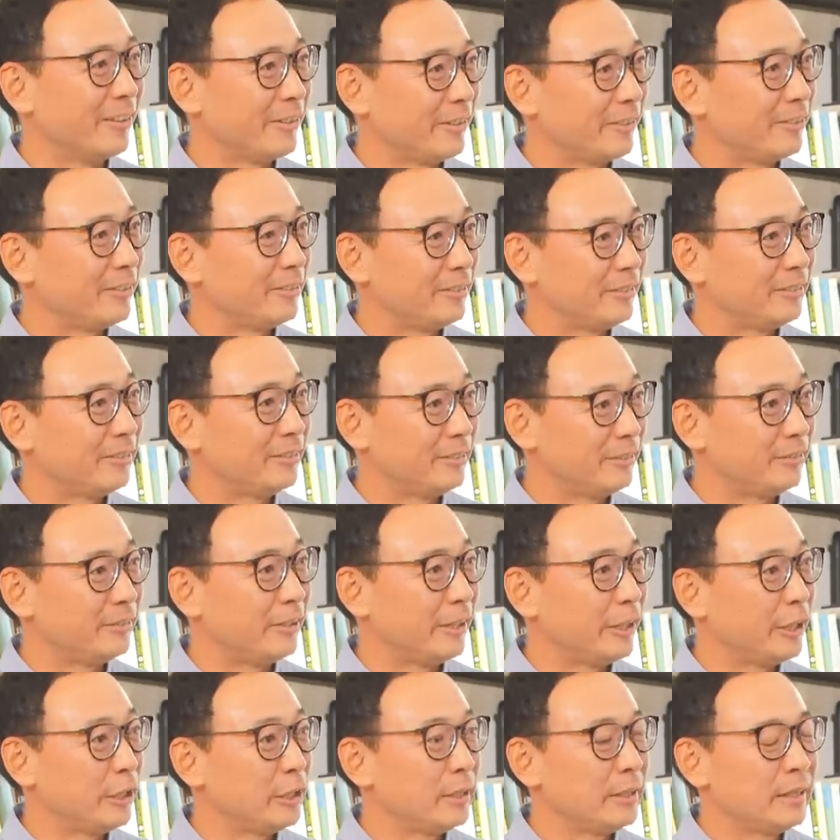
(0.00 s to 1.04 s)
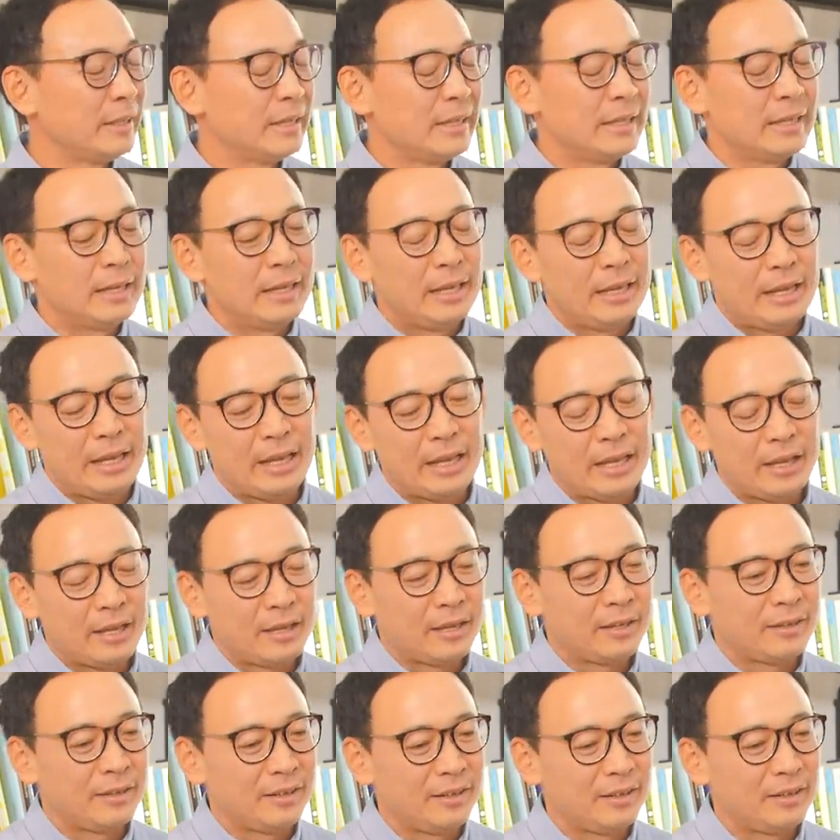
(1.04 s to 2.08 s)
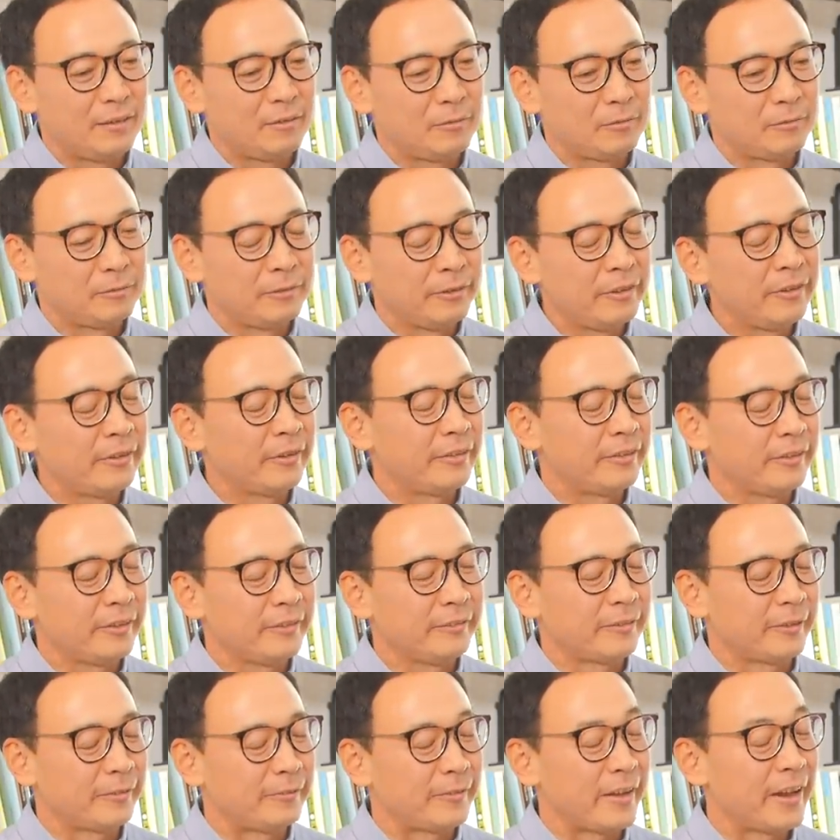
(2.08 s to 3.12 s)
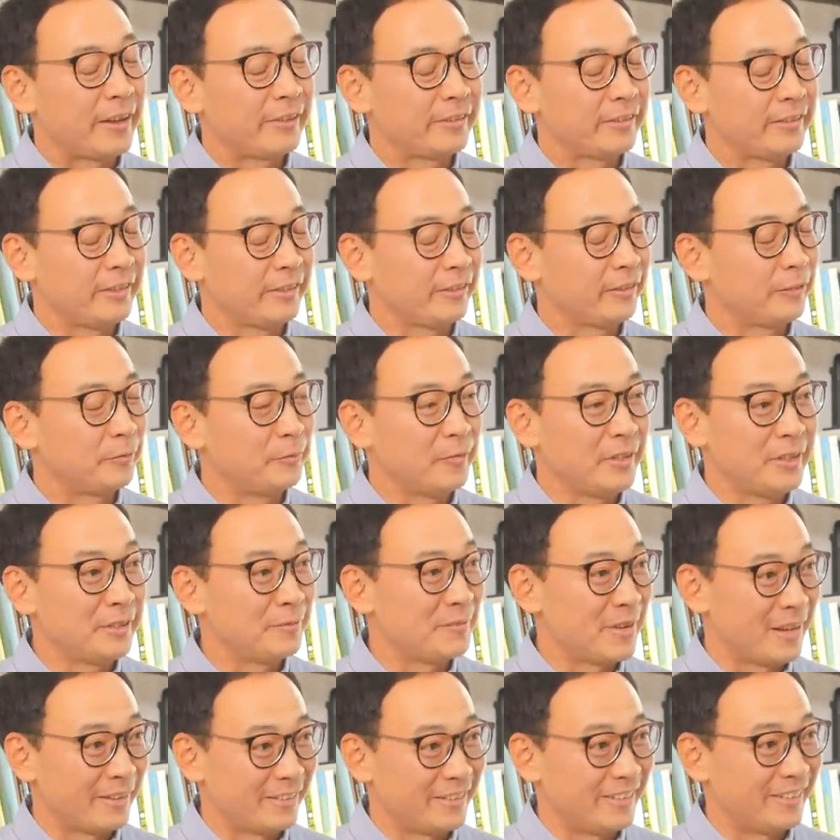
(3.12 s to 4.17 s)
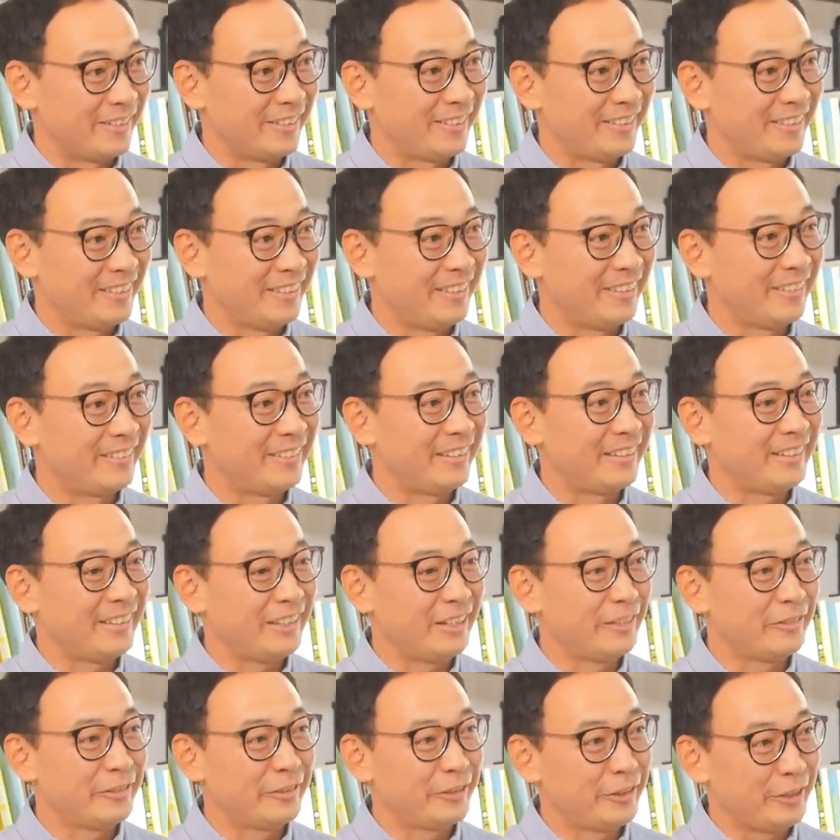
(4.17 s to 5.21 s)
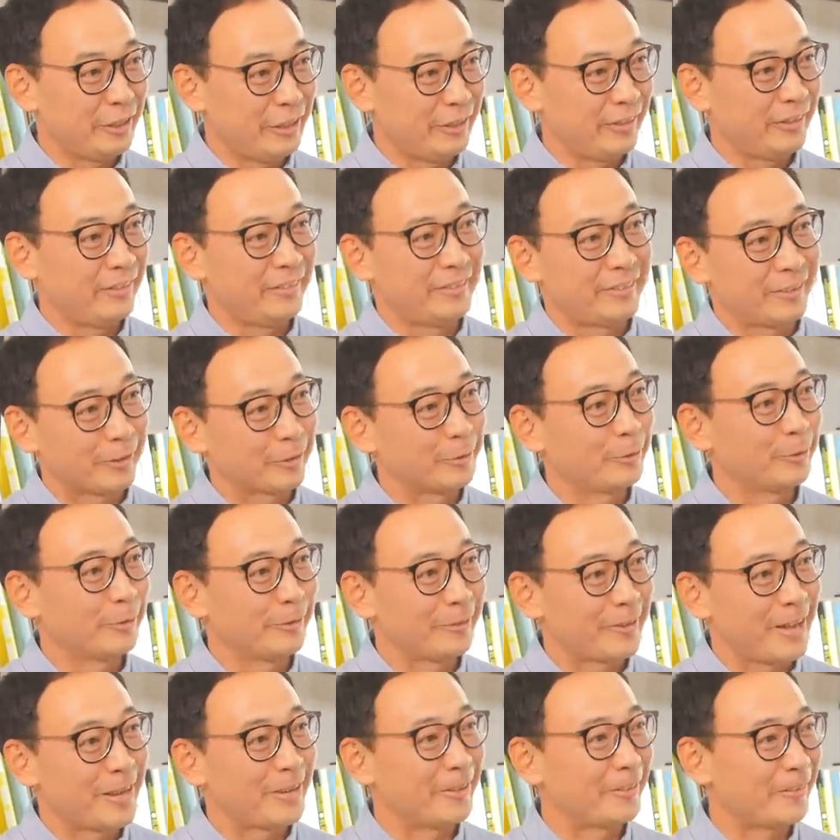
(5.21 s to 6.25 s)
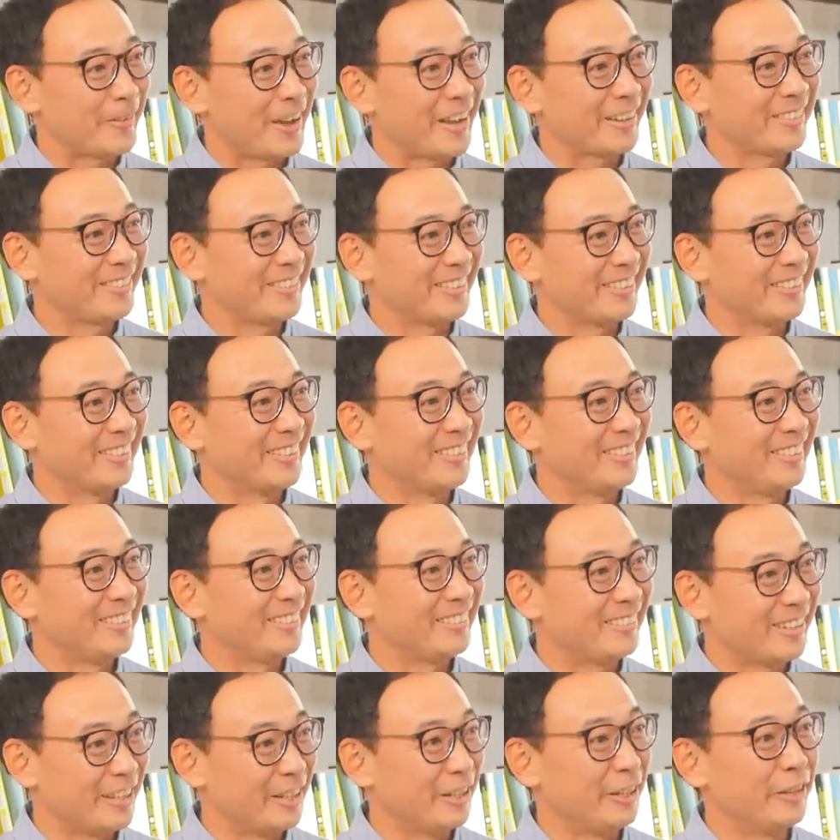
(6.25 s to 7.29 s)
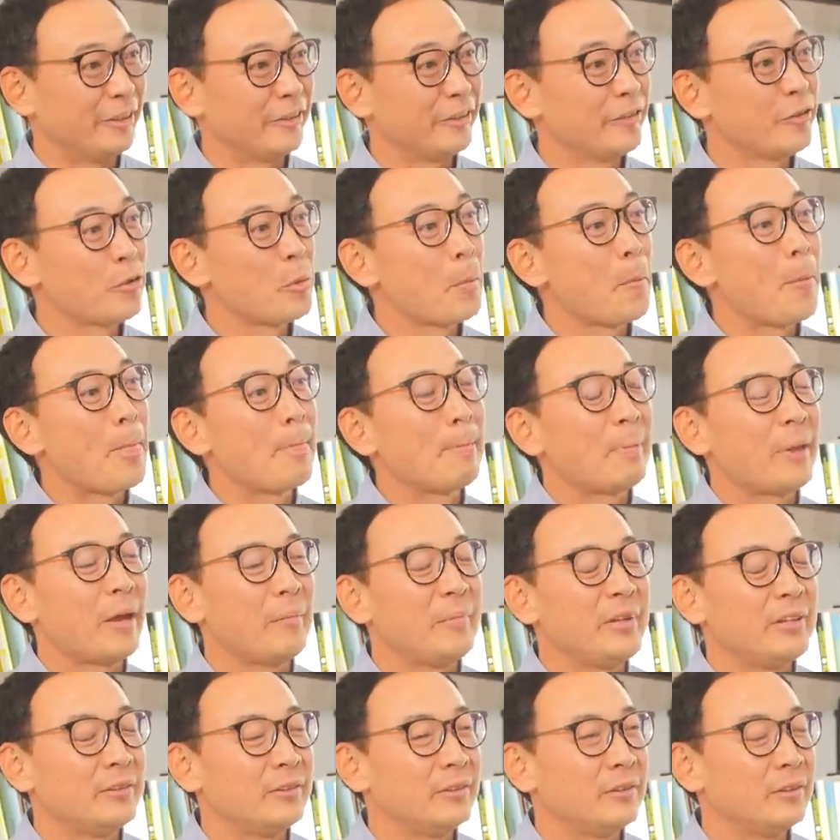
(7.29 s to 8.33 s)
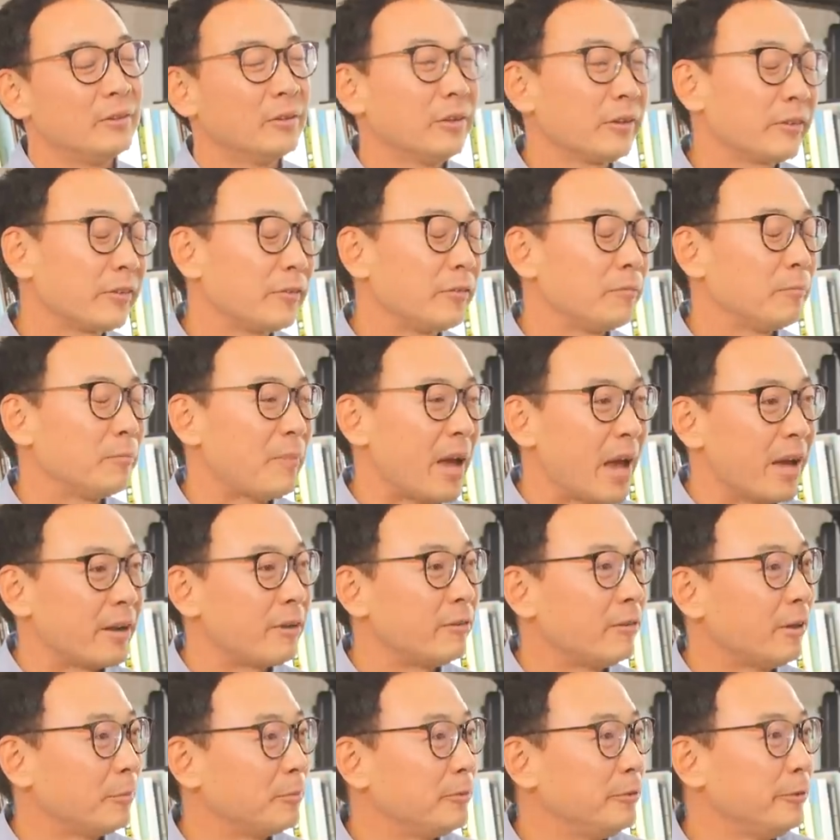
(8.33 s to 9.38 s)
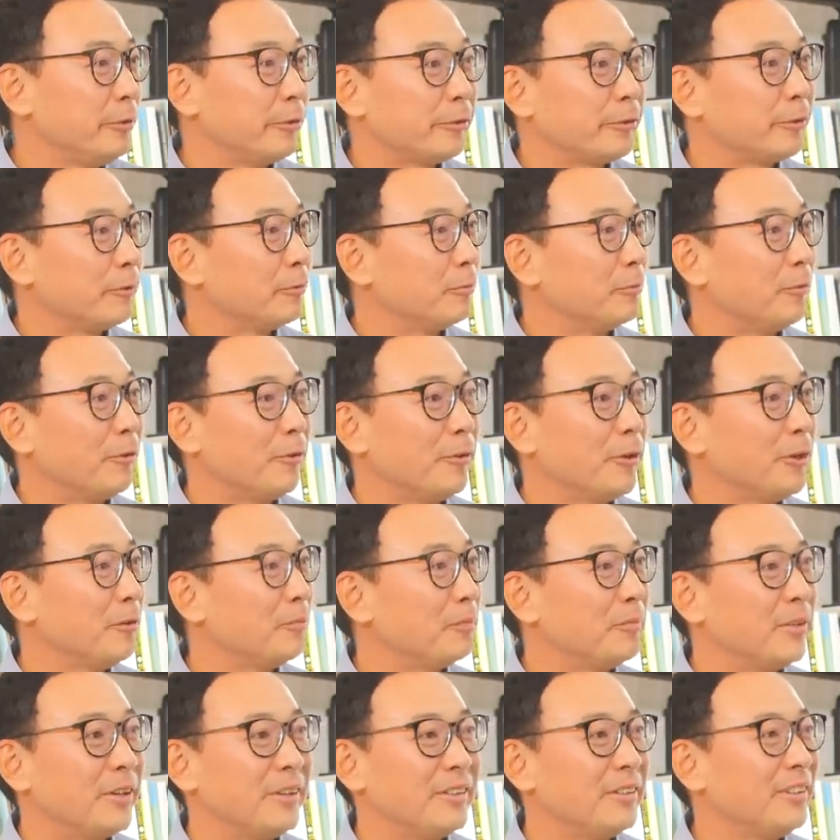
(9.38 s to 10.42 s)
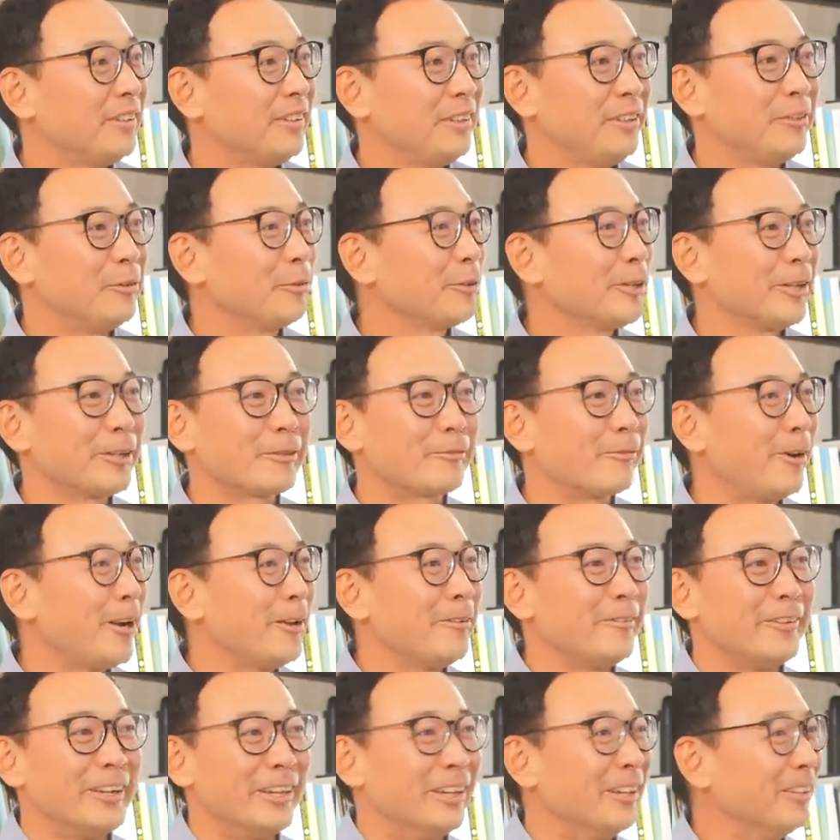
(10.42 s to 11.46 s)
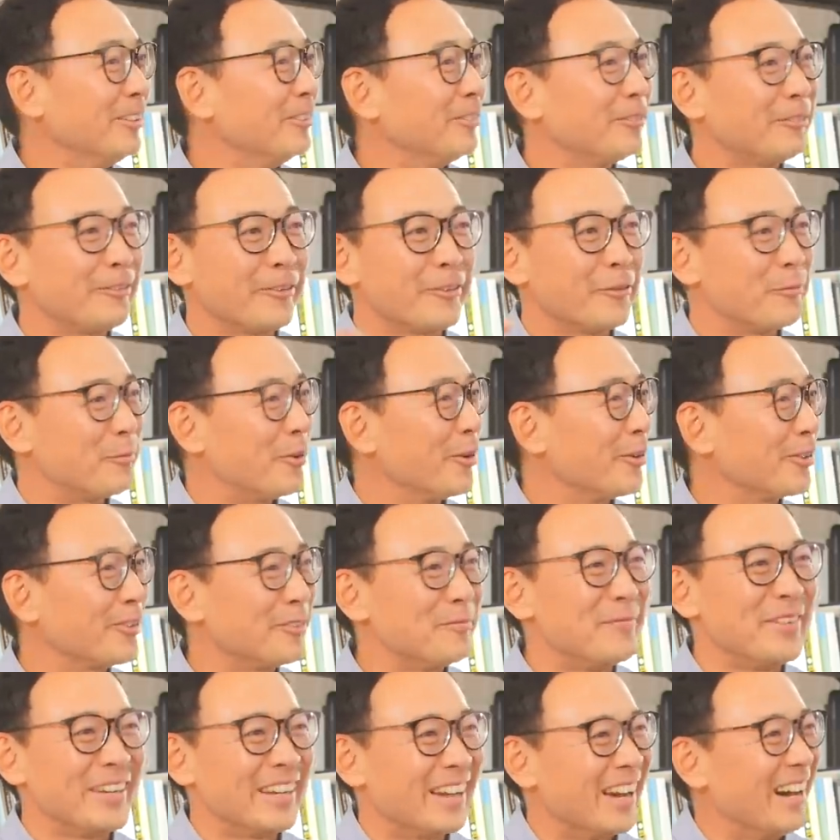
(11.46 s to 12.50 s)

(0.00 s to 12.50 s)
else. Exactly. Right. And one of the things that's fascinating to me about this is that even in sexual satisfaction studies, I mean, looks matter up to a certain point, but you don't get gravy for the yeah, person yeah,